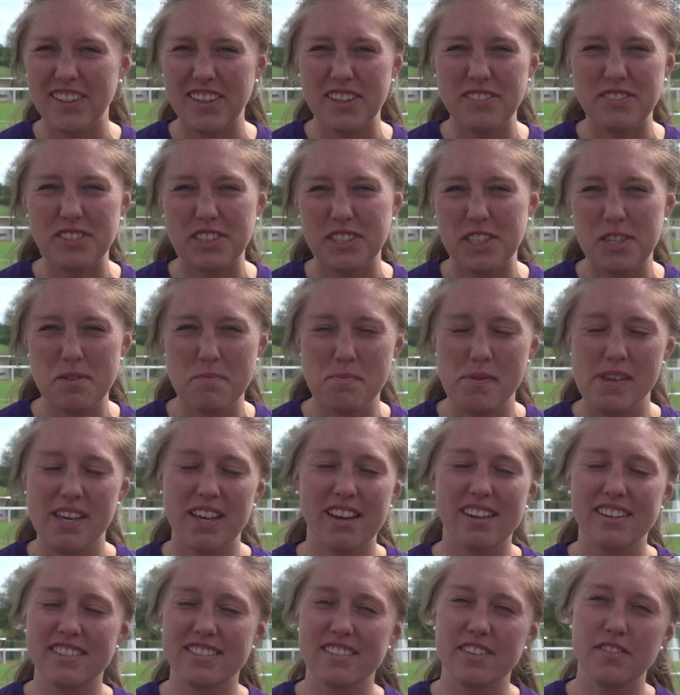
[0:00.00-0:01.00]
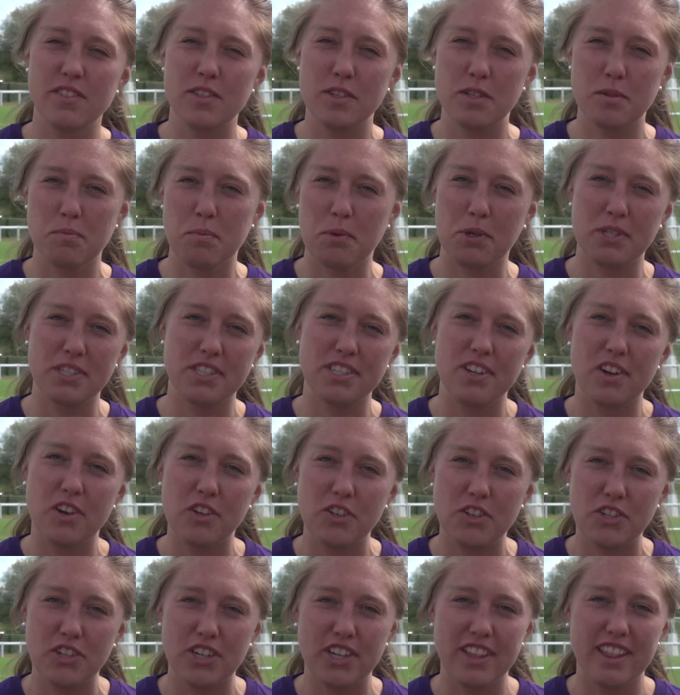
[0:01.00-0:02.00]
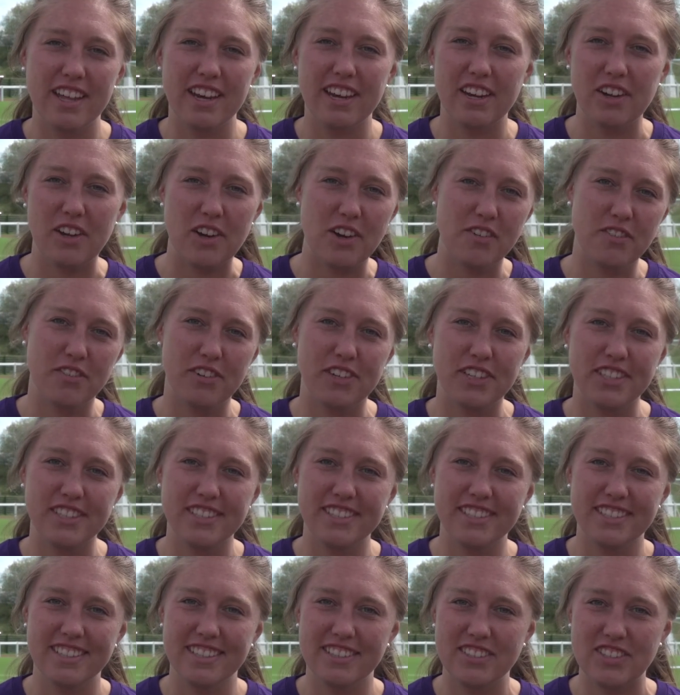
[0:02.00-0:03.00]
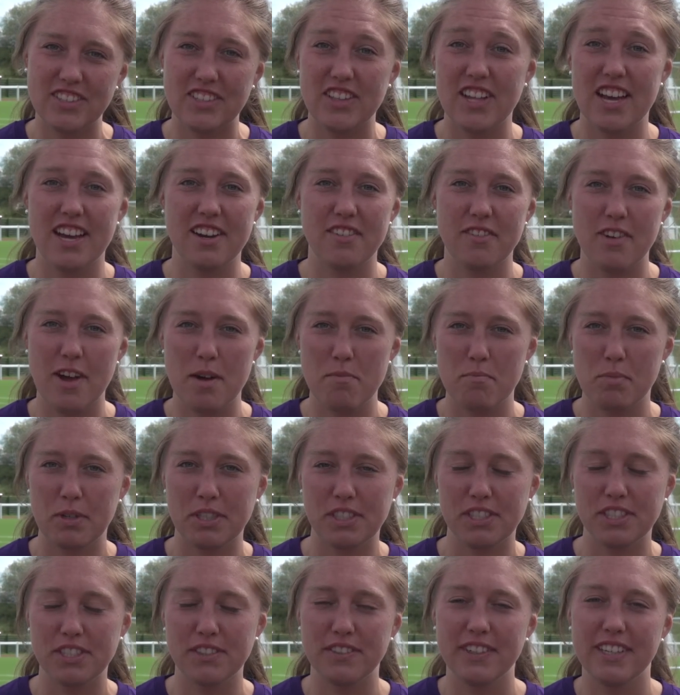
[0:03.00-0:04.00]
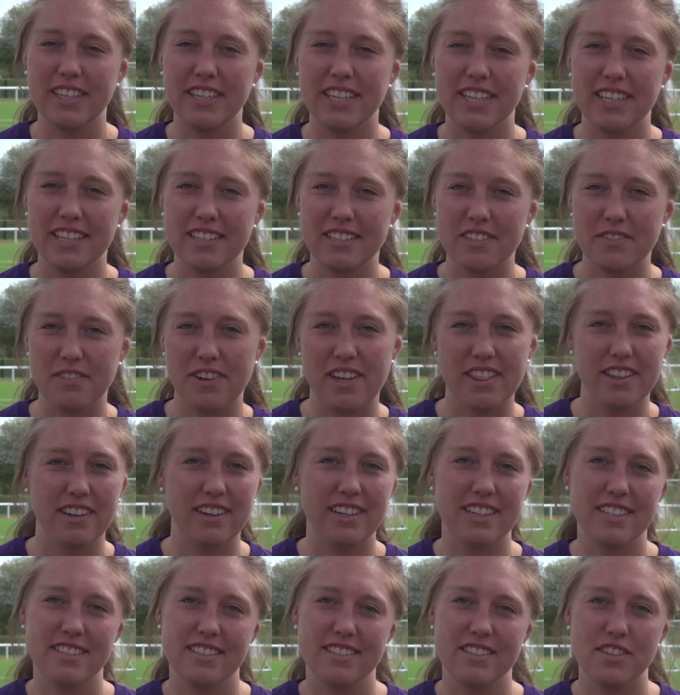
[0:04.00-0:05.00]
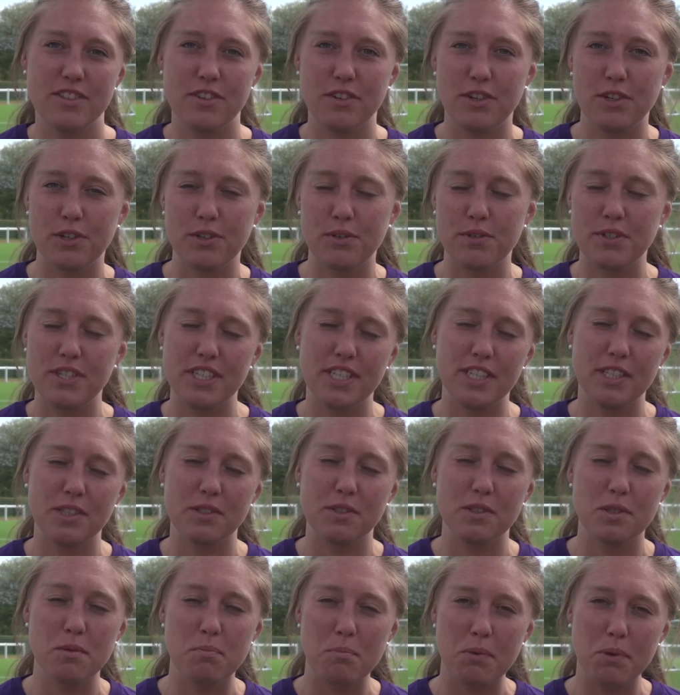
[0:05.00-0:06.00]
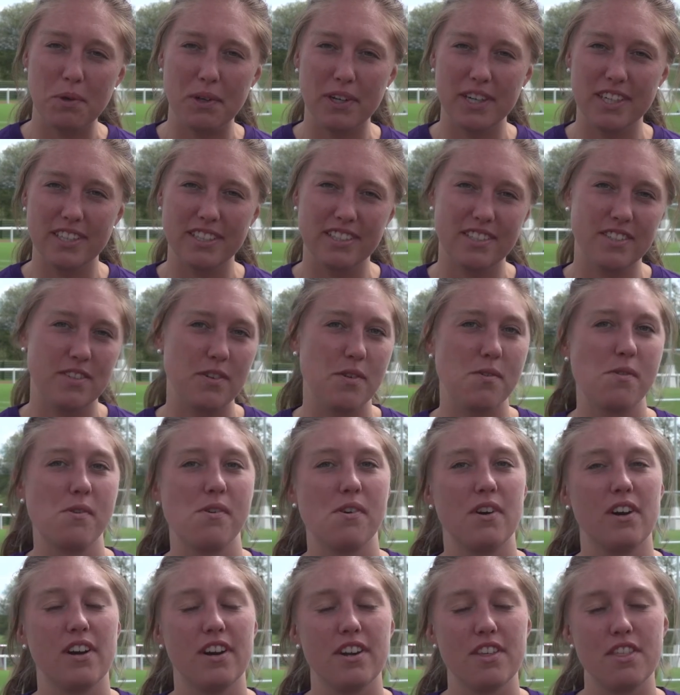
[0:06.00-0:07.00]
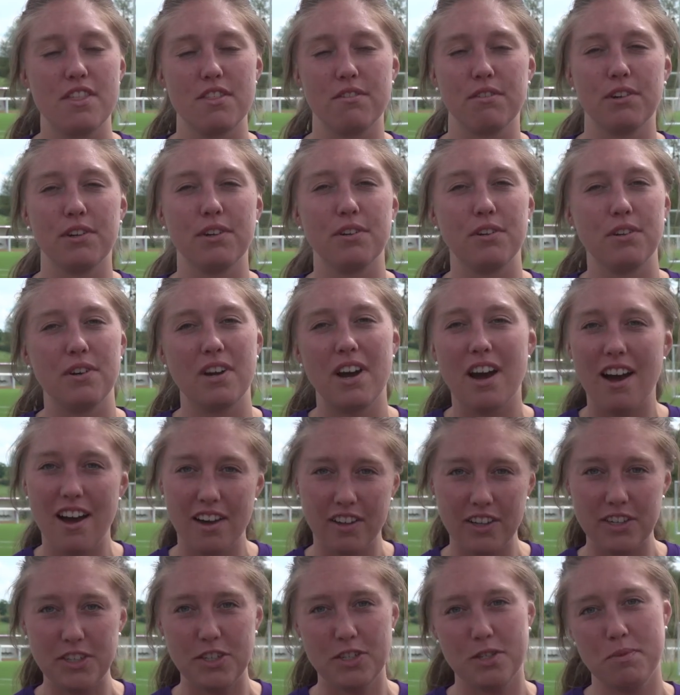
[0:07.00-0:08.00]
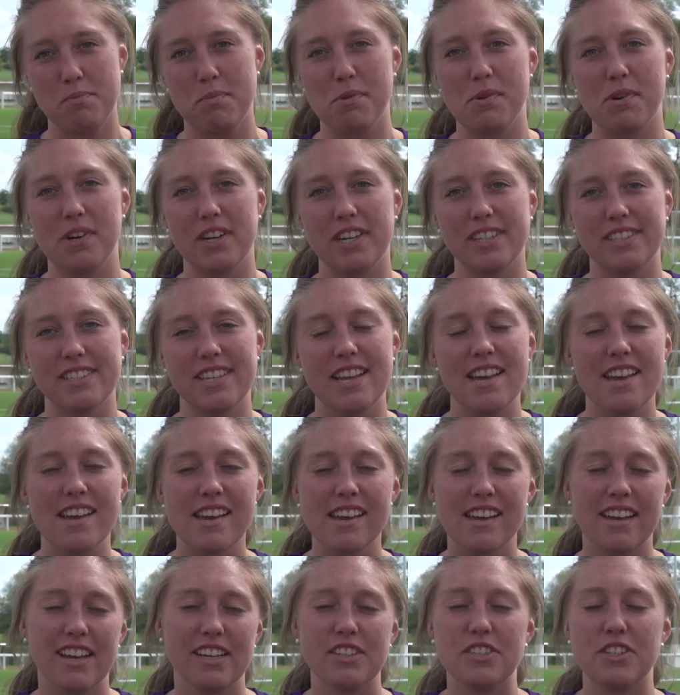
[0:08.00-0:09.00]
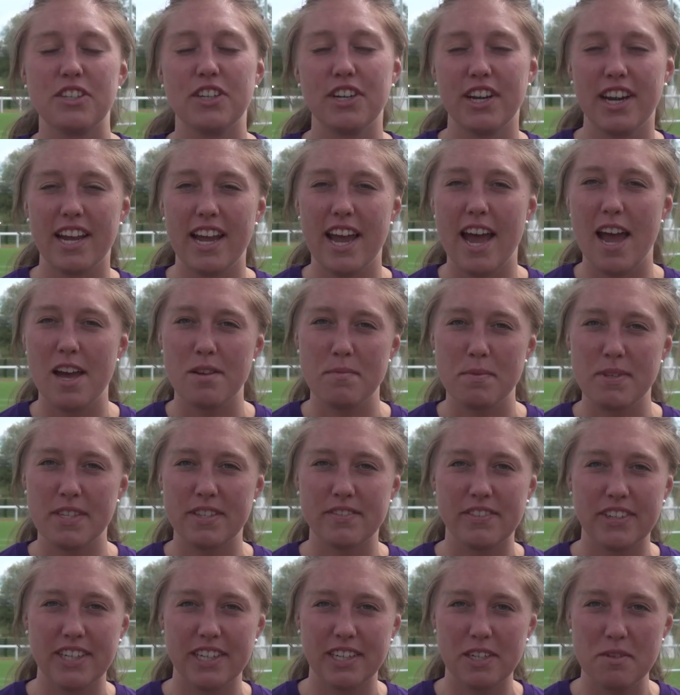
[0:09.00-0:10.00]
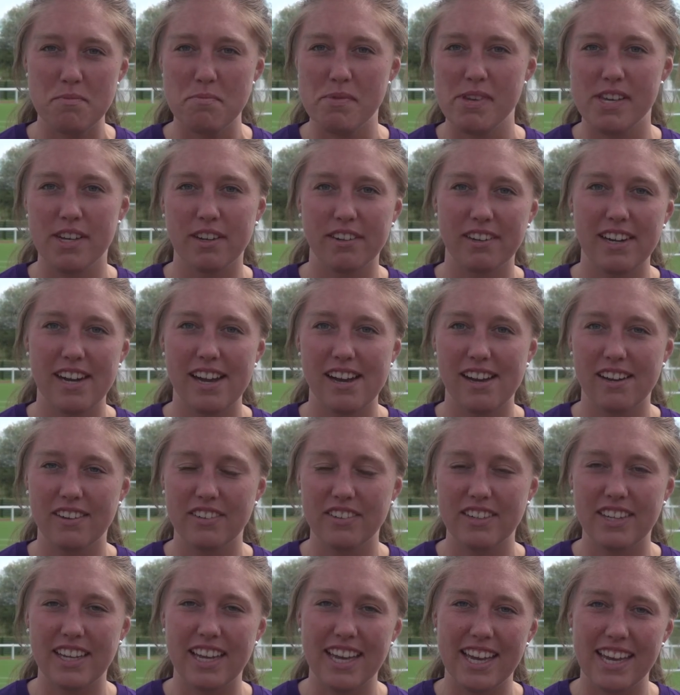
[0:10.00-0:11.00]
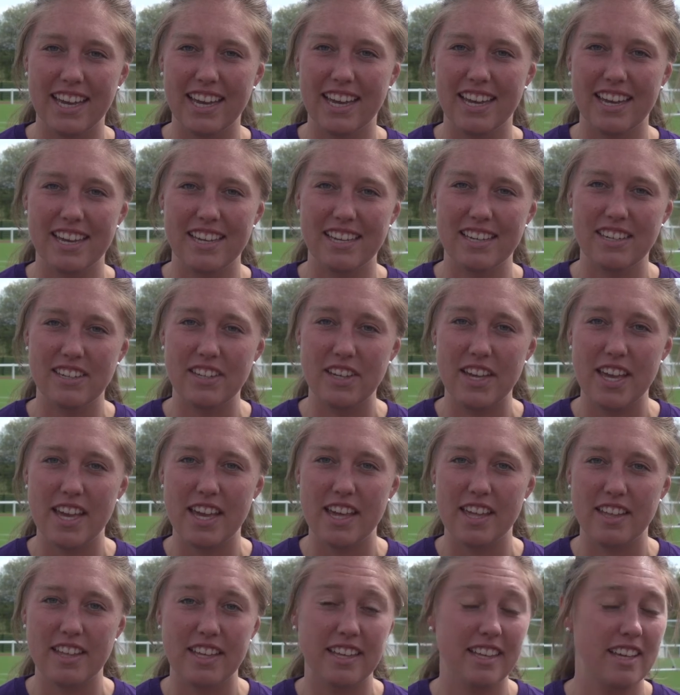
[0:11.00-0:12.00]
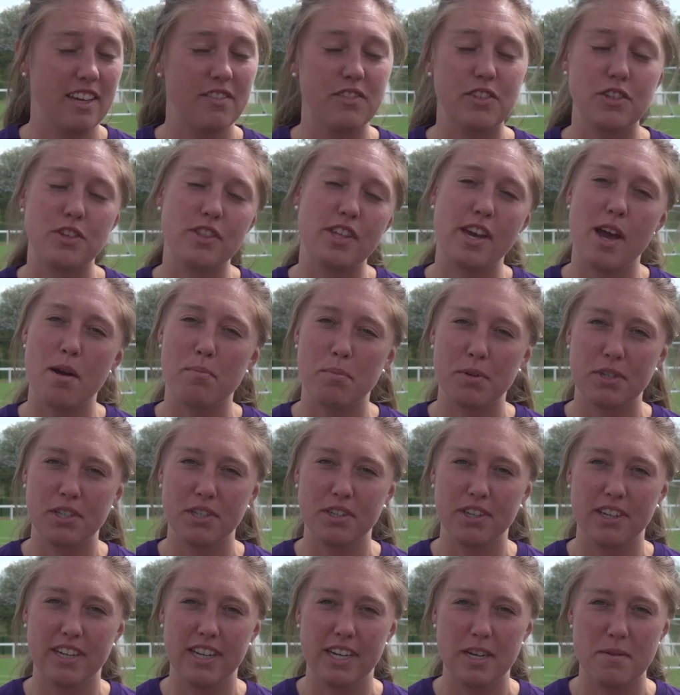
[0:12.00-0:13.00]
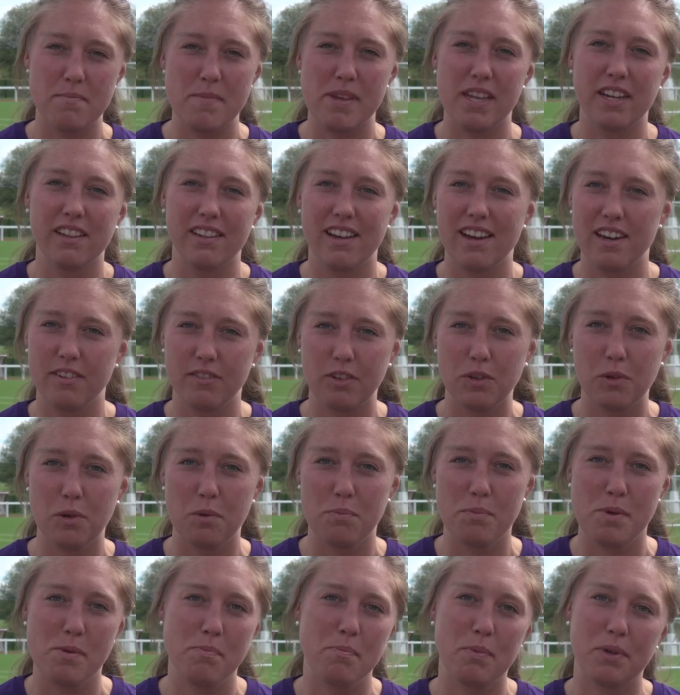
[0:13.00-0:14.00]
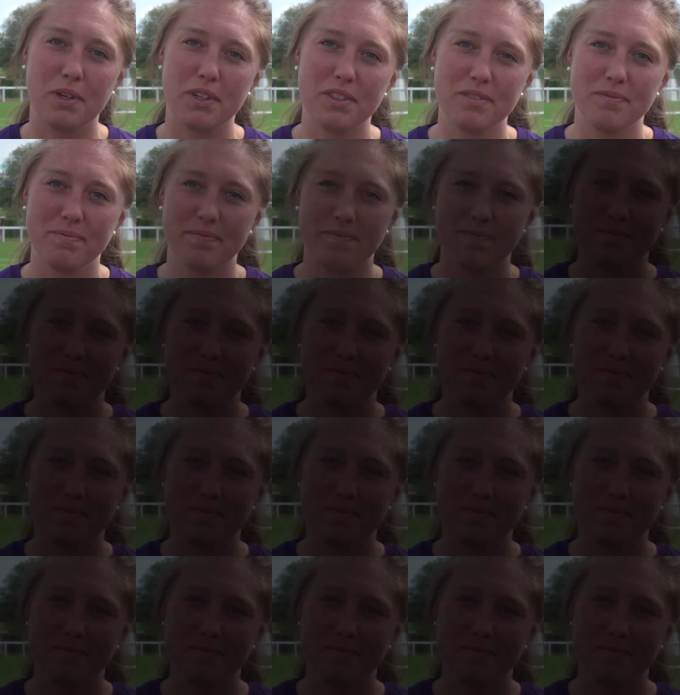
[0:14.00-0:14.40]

love Durham because of the sports culture that it offers. There's a lot of opportunities, whether it's through DU sports or through college sports. It's a great atmosphere to be around, and it gives you the opportunity to meet a lot of cool people.